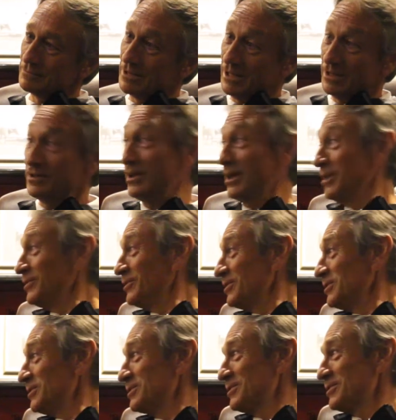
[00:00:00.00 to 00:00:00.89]
and the
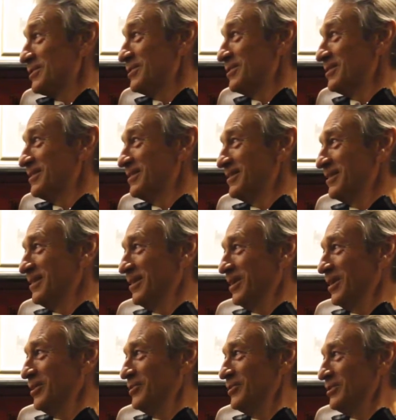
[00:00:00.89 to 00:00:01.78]
80
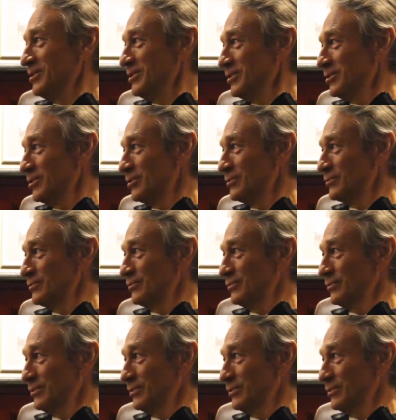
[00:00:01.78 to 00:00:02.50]
year of